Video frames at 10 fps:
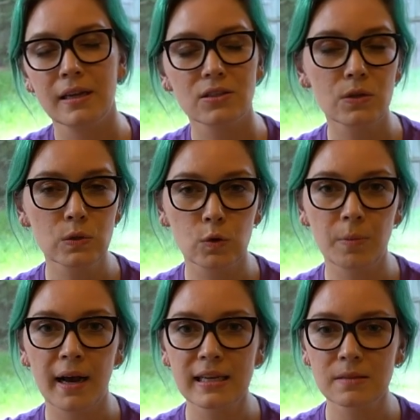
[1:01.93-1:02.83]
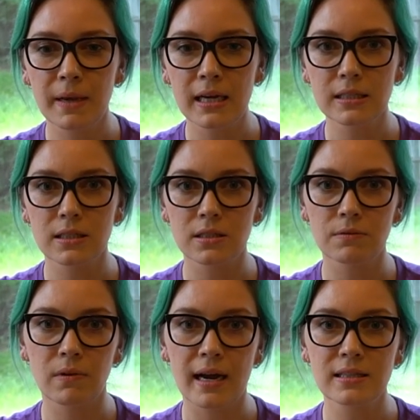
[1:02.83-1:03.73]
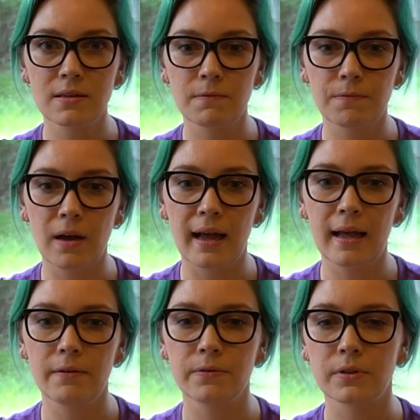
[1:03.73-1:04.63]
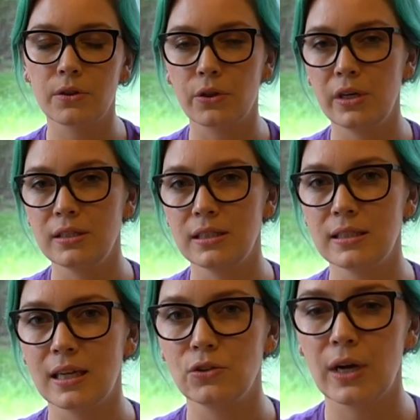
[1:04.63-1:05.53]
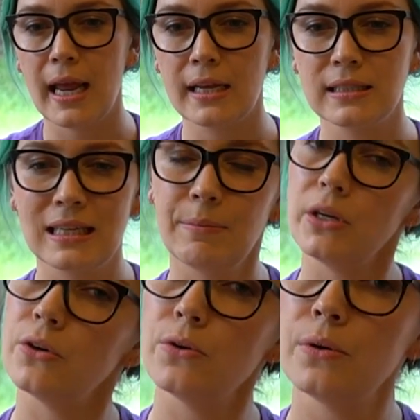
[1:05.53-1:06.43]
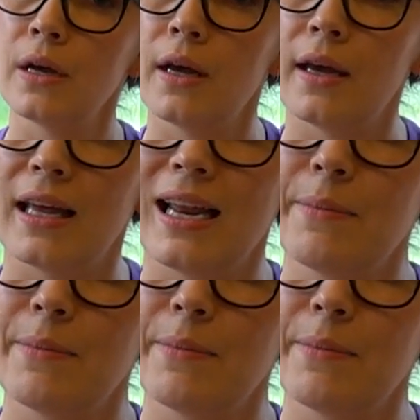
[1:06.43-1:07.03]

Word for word: It's not super high specs, it's the Ryzen 5 3600X CPU, an